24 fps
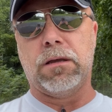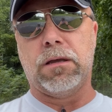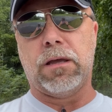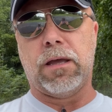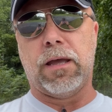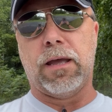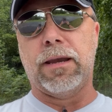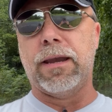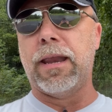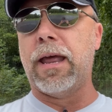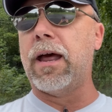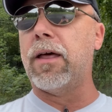
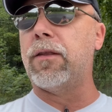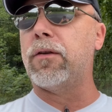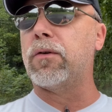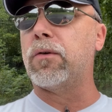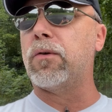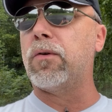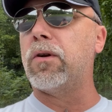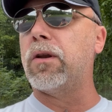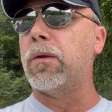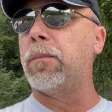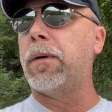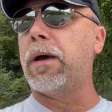And now they're
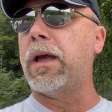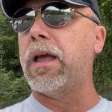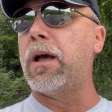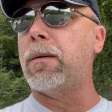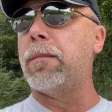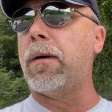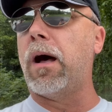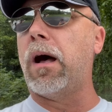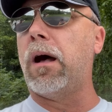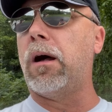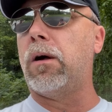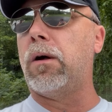going to pay
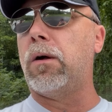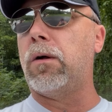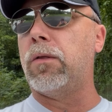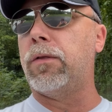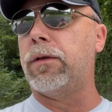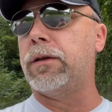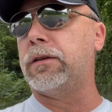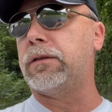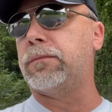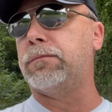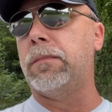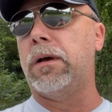them all
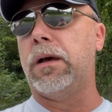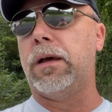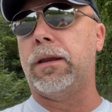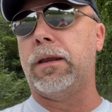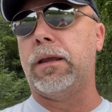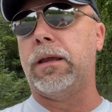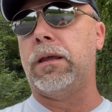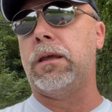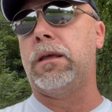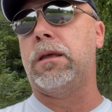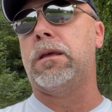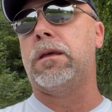this
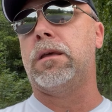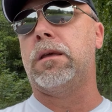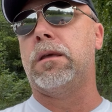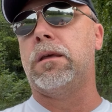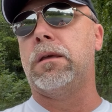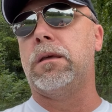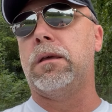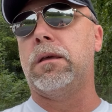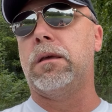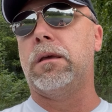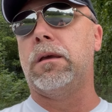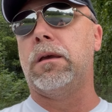money
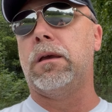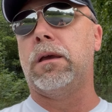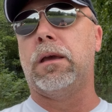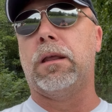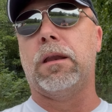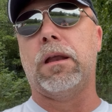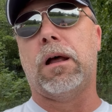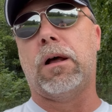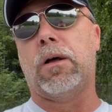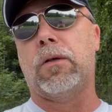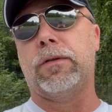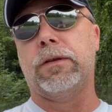
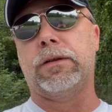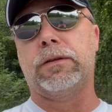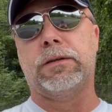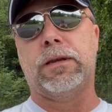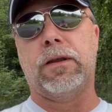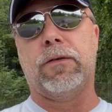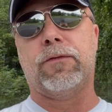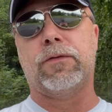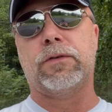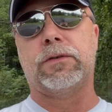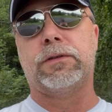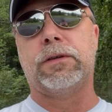in all these
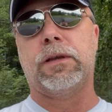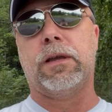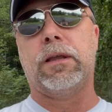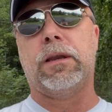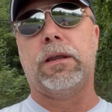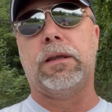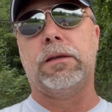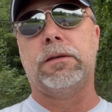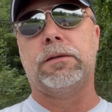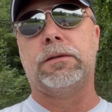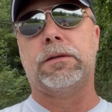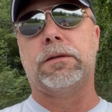different
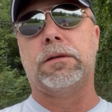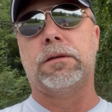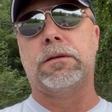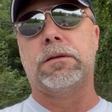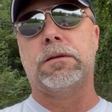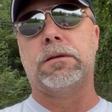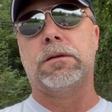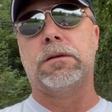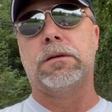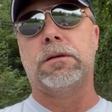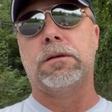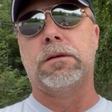cities
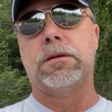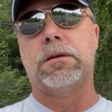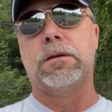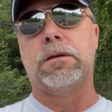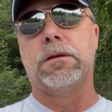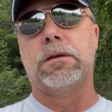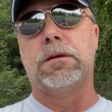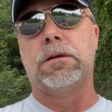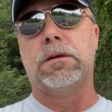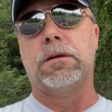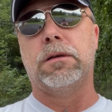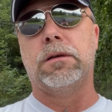
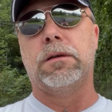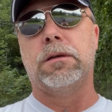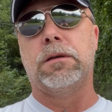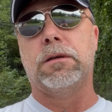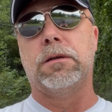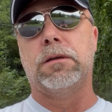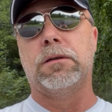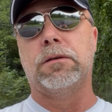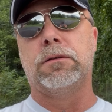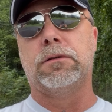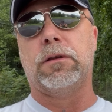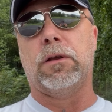
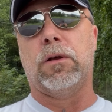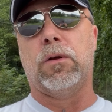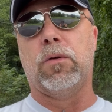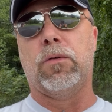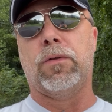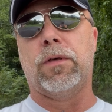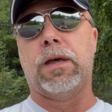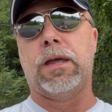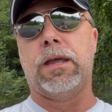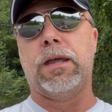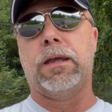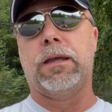so
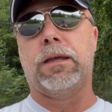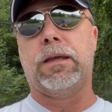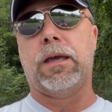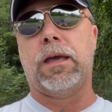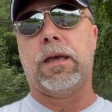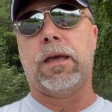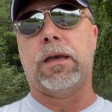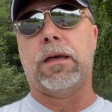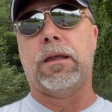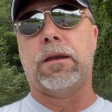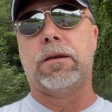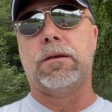they
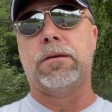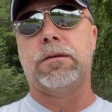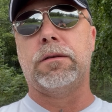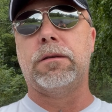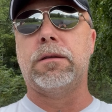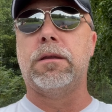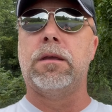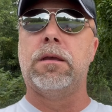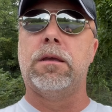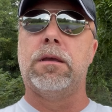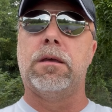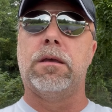can
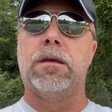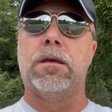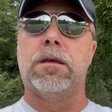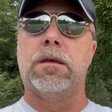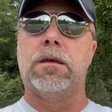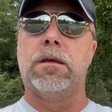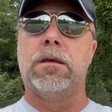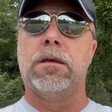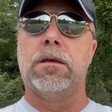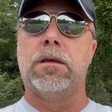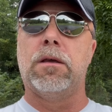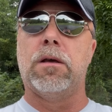
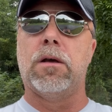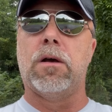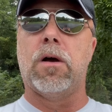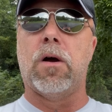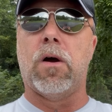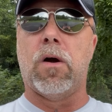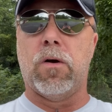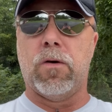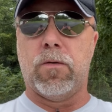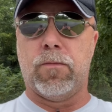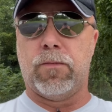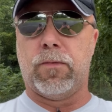
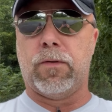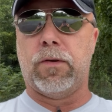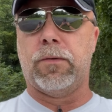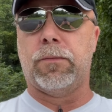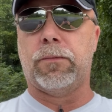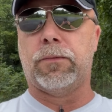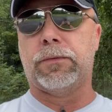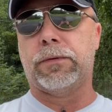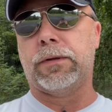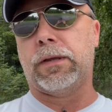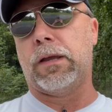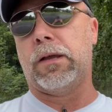arm
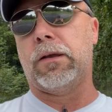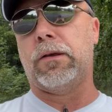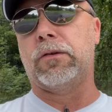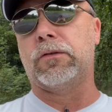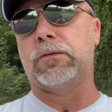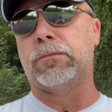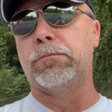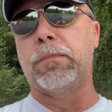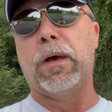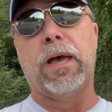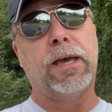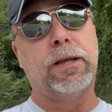
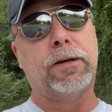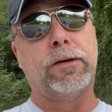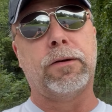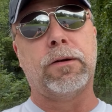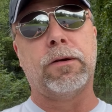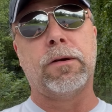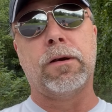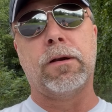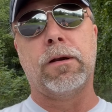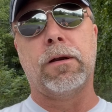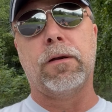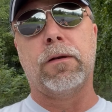themselves
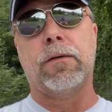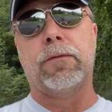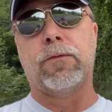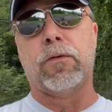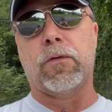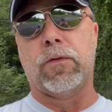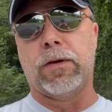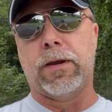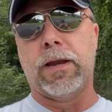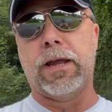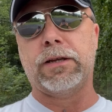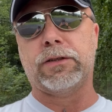better
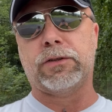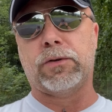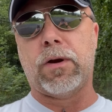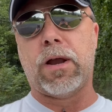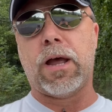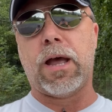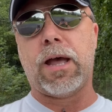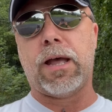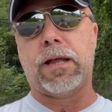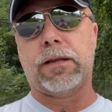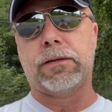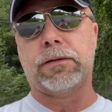for the next
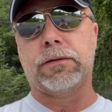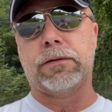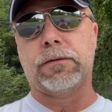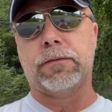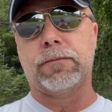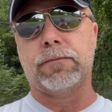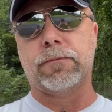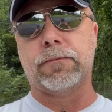riots.